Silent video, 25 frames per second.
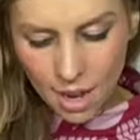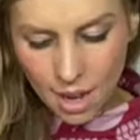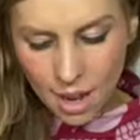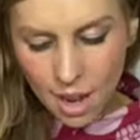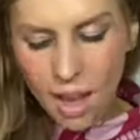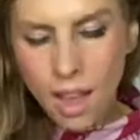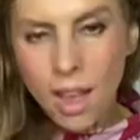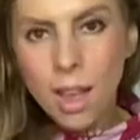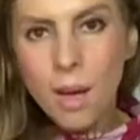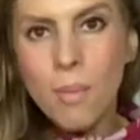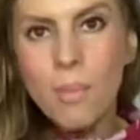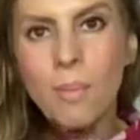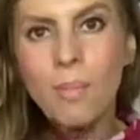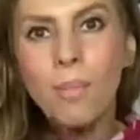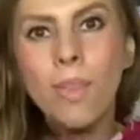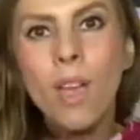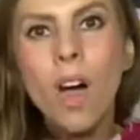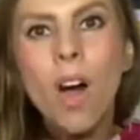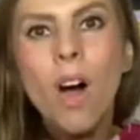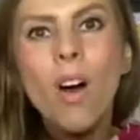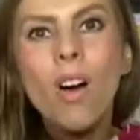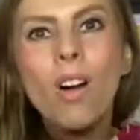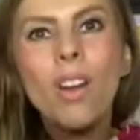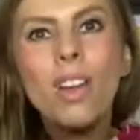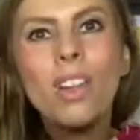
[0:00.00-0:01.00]
um
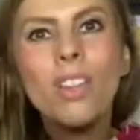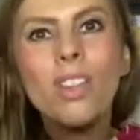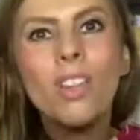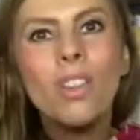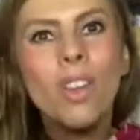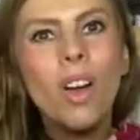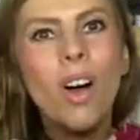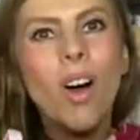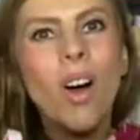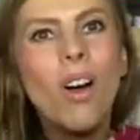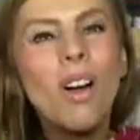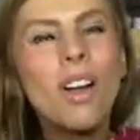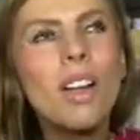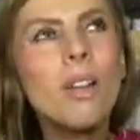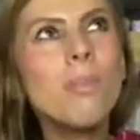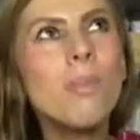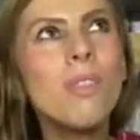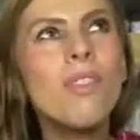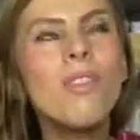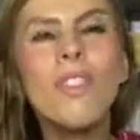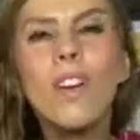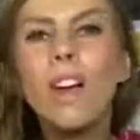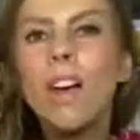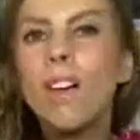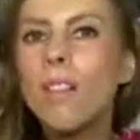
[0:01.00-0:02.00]
i i
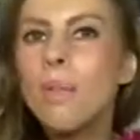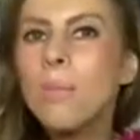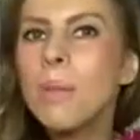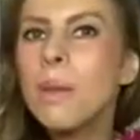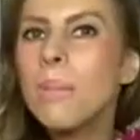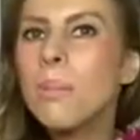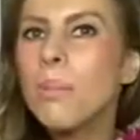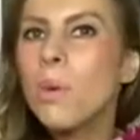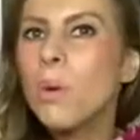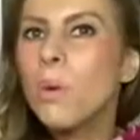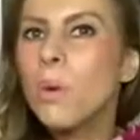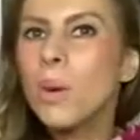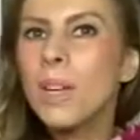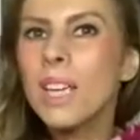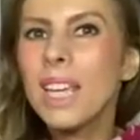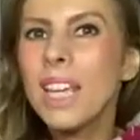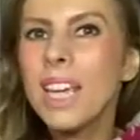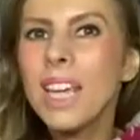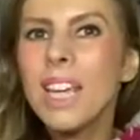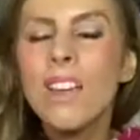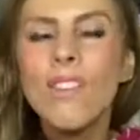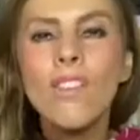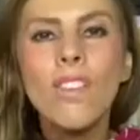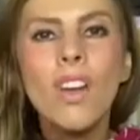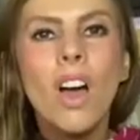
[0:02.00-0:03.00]
prefer a bit more
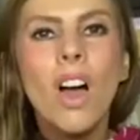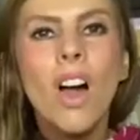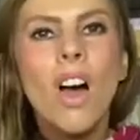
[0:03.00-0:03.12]
give